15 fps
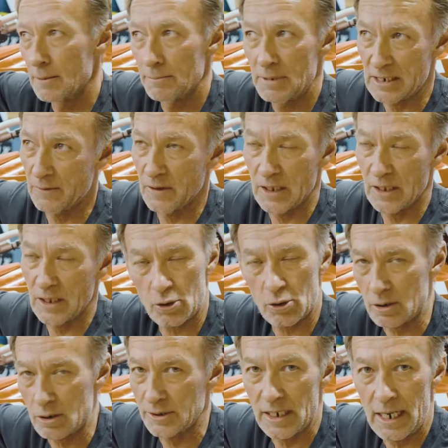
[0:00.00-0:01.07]
piece of
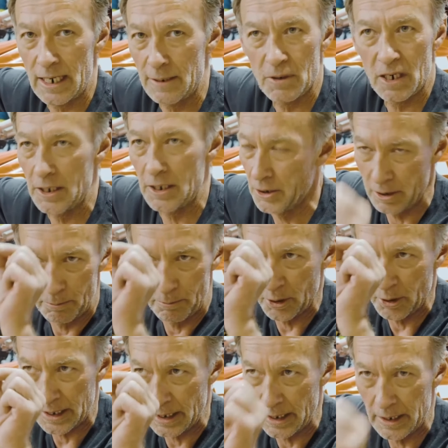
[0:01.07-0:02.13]
electrical tape, you can put
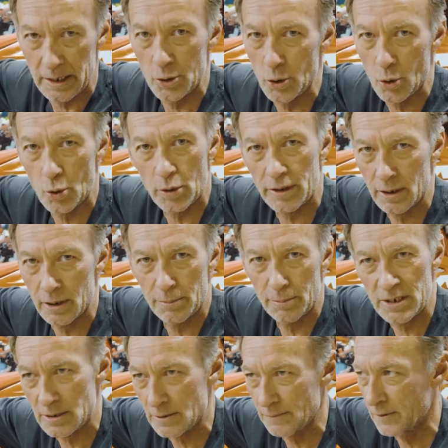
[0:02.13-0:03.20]
a cut into it with a
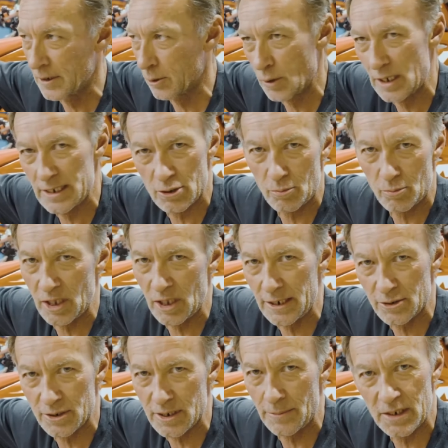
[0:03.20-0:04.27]
piece of razor blade
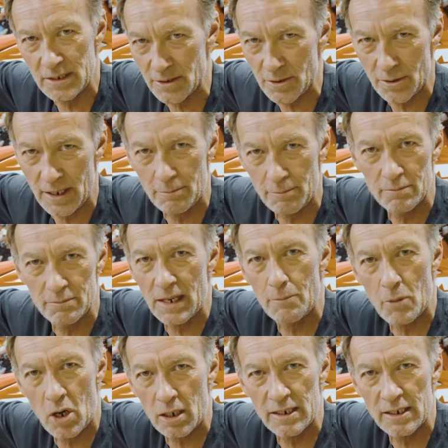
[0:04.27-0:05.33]
or something so that
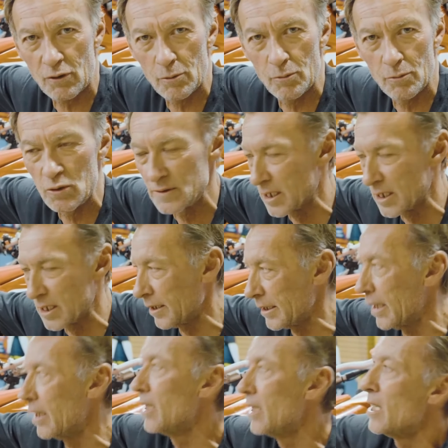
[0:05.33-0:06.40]
mark never moves on you.
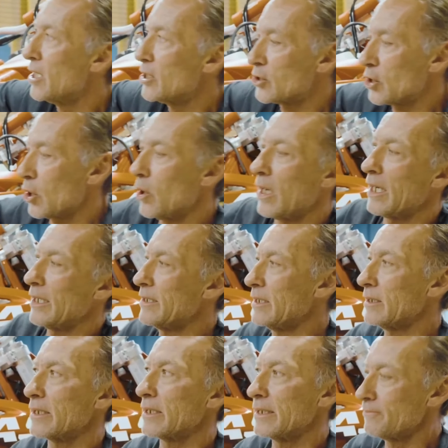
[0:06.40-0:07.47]
So
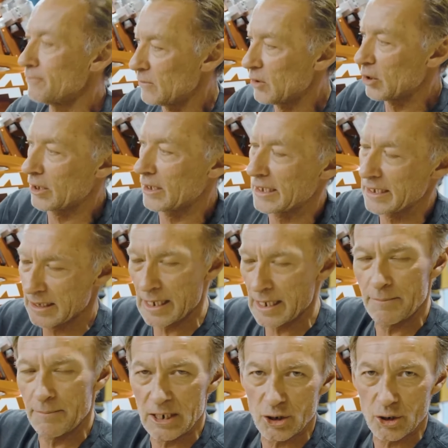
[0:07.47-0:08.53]
ideally, you're going to get
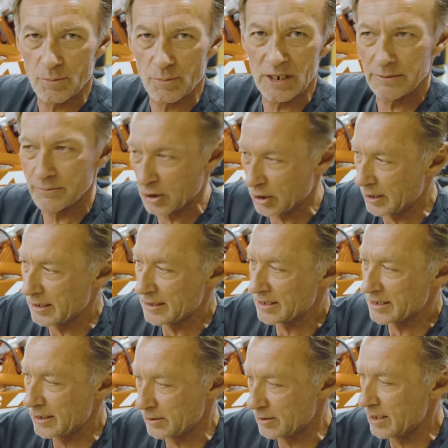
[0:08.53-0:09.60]
that measurement, you're going
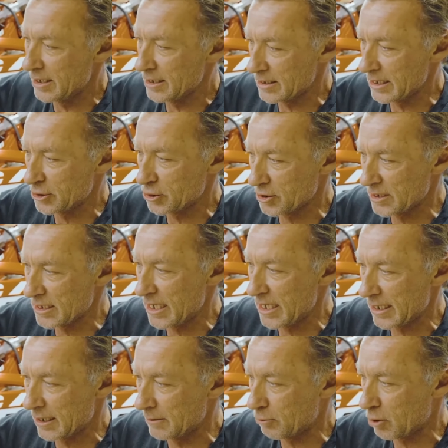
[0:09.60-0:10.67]
to set your
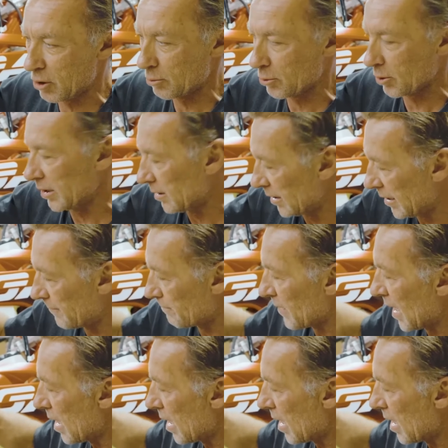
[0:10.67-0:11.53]
sag appropriately.